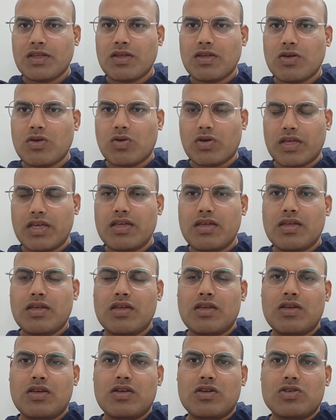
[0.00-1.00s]
Okay.
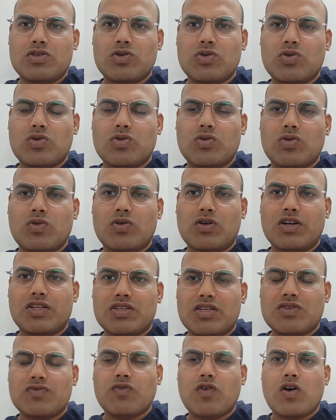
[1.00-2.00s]
So this
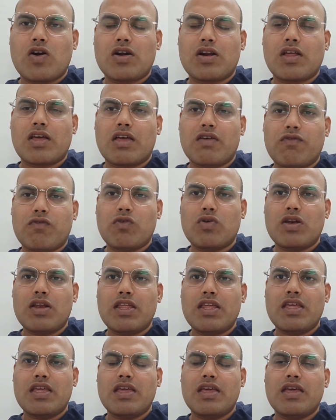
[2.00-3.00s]
is what a
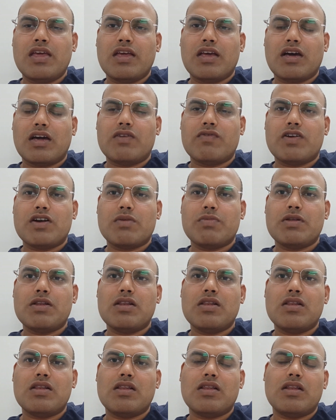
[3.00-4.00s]
fully
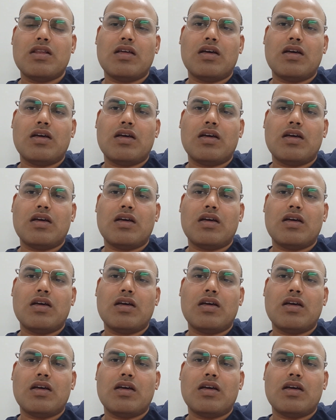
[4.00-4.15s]
convertible